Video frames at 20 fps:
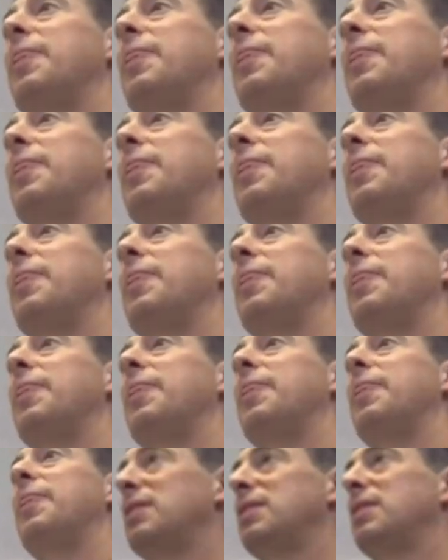It felt
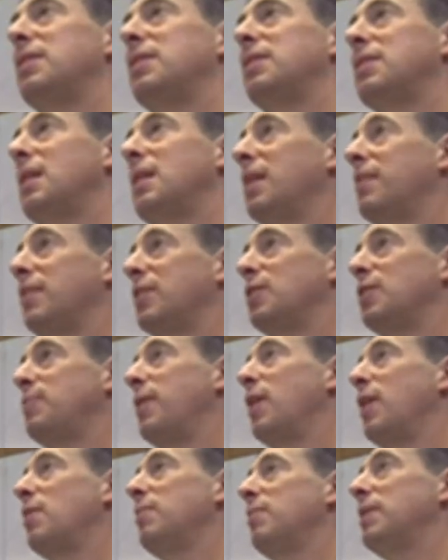like this kind of
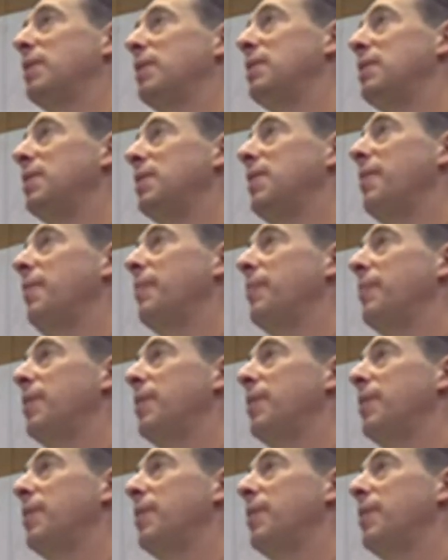experiment